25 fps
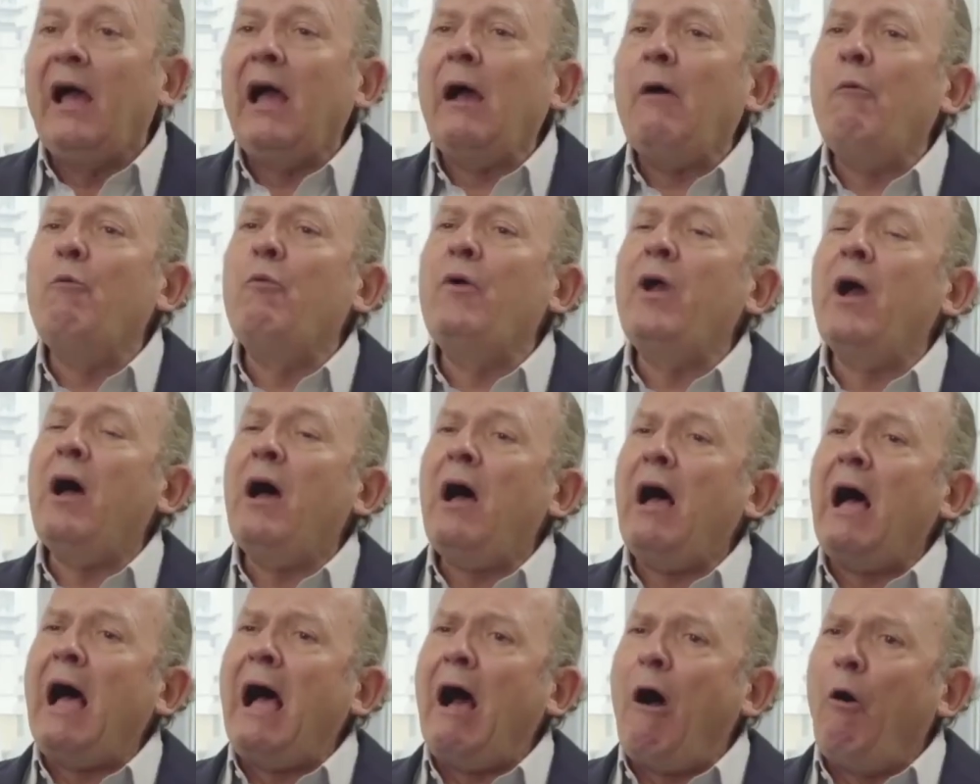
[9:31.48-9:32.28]
We
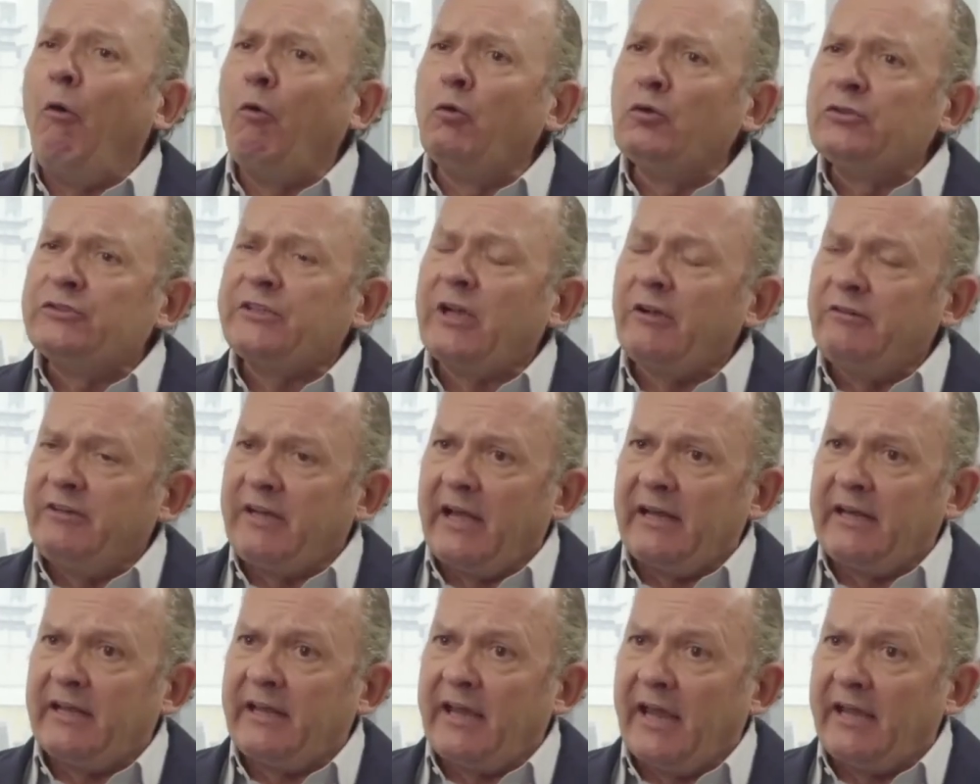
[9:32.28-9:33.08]
are also
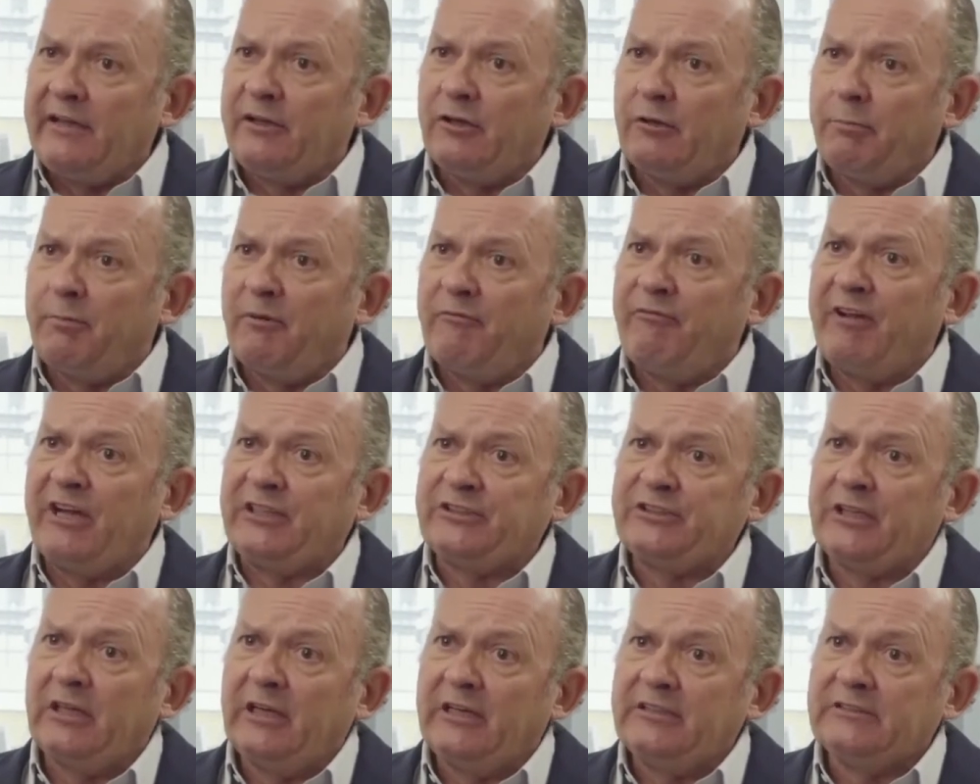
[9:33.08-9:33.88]
dedicated to
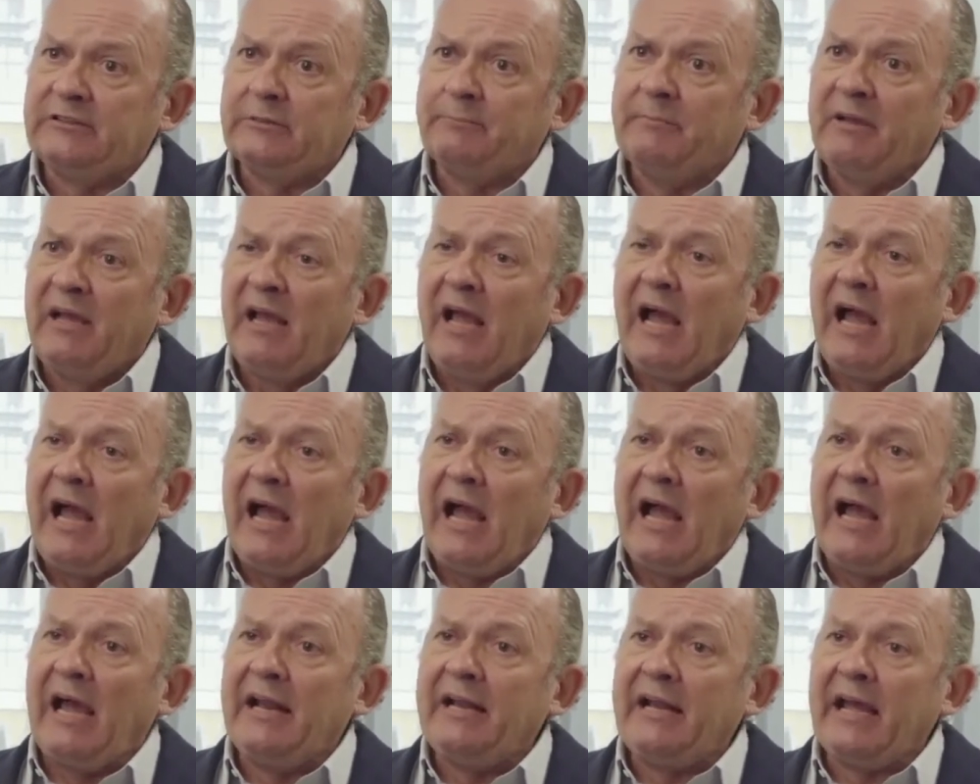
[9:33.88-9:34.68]
professionalism
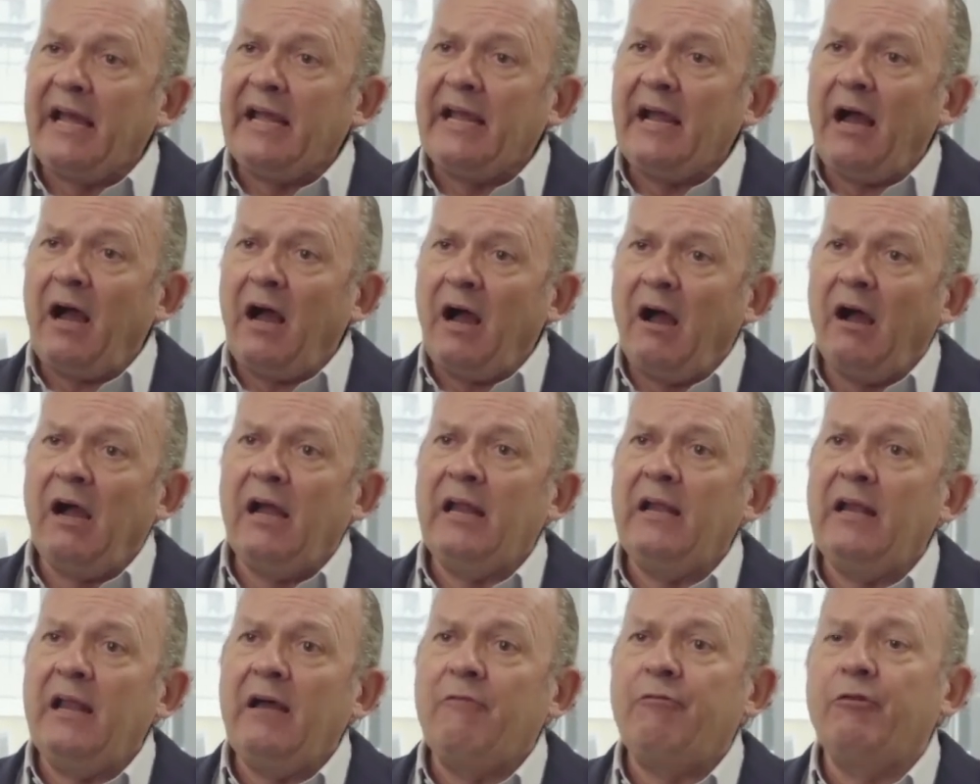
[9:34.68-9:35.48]
and a high
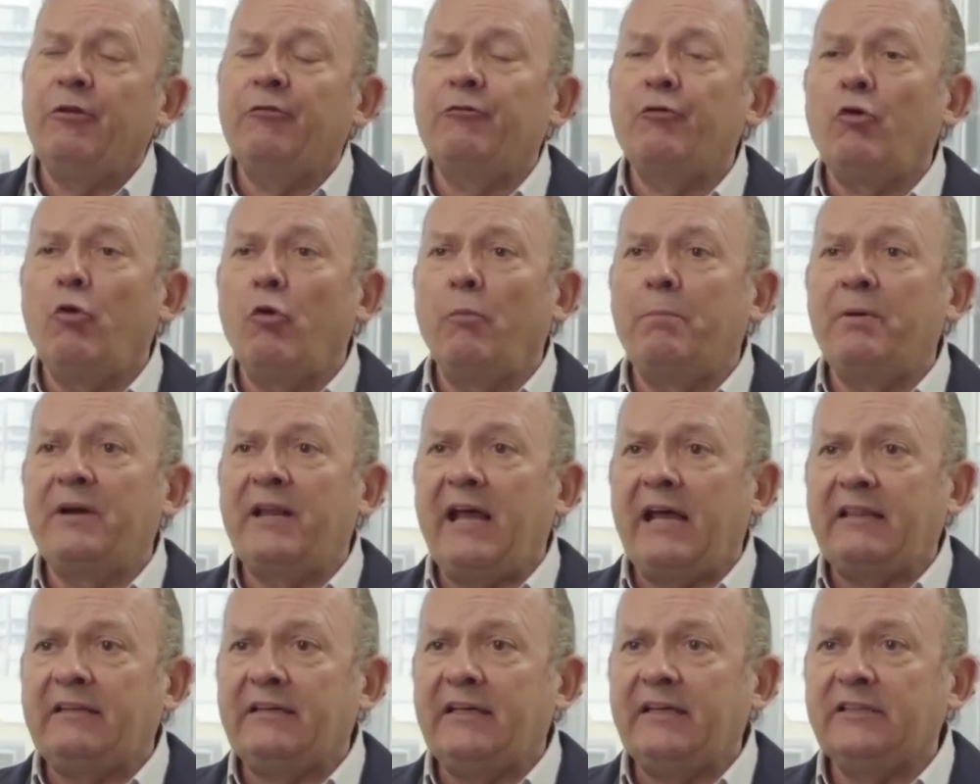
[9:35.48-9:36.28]
level of corporate
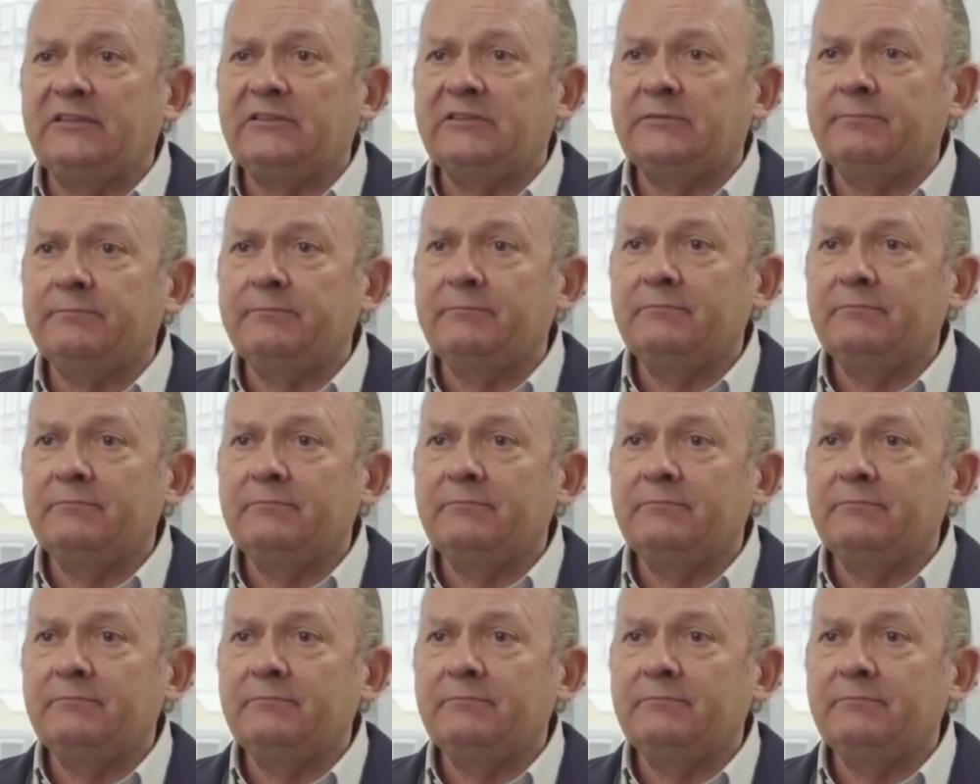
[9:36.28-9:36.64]
ethics.